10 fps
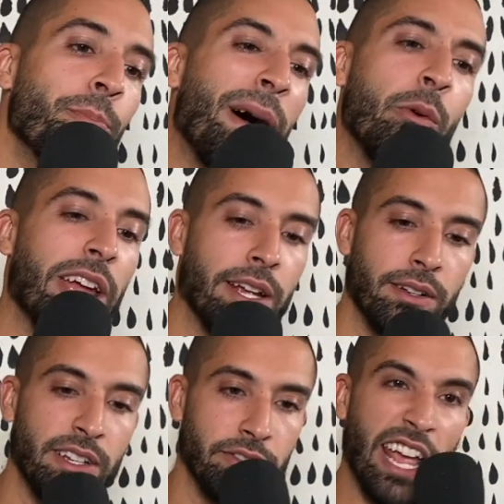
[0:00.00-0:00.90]
By the way,
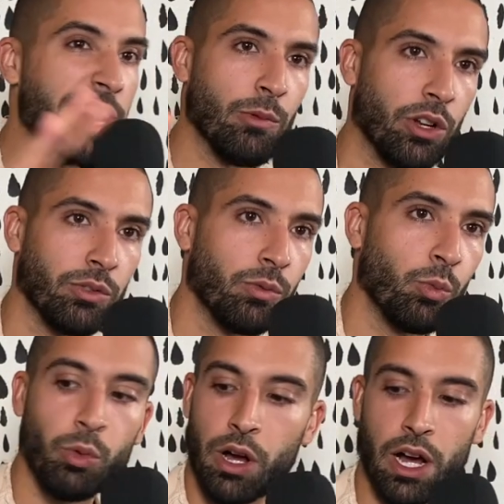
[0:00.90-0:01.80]
dating world.
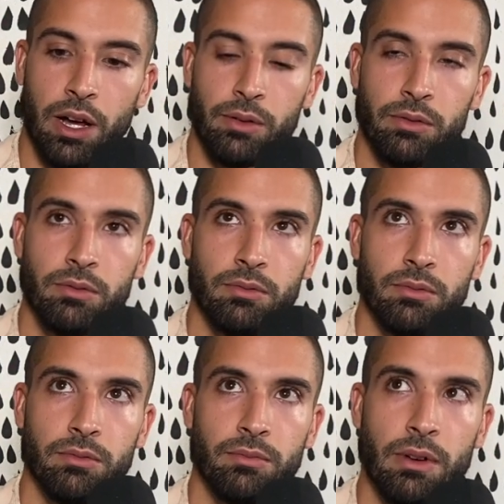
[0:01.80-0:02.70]
Uh,
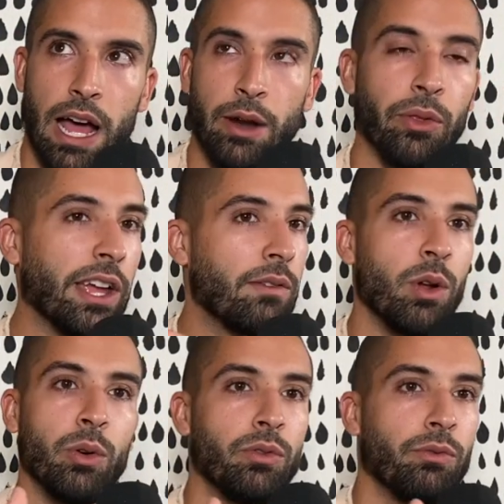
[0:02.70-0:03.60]
I don't think I've
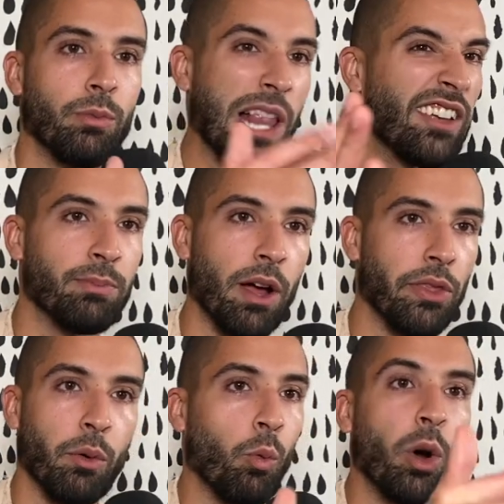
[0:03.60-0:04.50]
known last
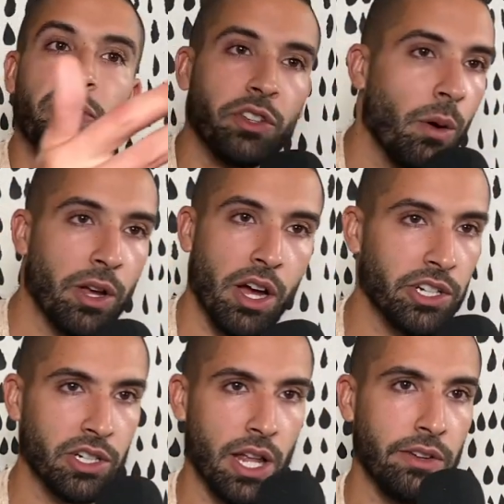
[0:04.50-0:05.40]
month. What's going on in
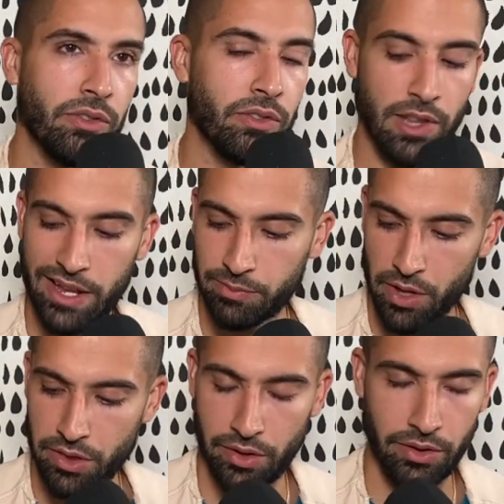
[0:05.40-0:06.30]
your life last month?